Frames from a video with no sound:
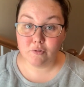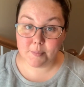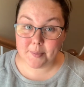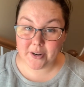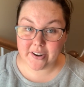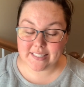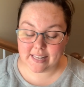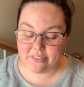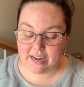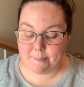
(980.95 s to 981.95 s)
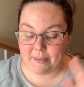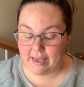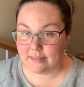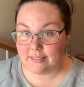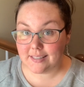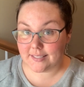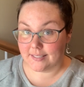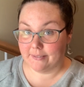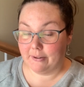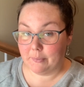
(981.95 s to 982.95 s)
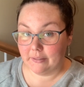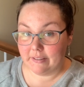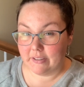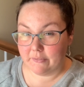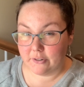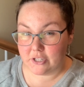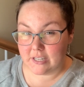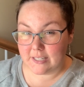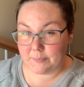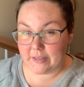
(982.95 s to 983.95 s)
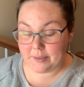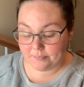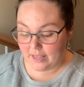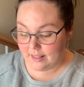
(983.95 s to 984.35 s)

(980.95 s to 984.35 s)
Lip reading: Remember how I said that I packed this as if I were leaving for GSP?